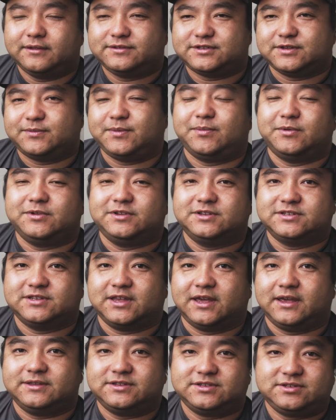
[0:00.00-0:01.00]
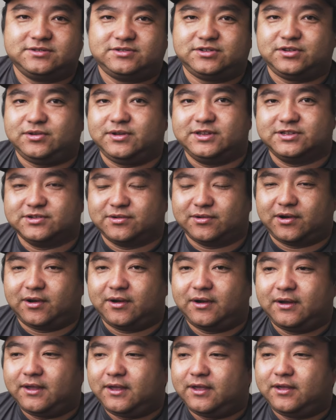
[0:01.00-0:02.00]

Some people just say it's 2D sonar,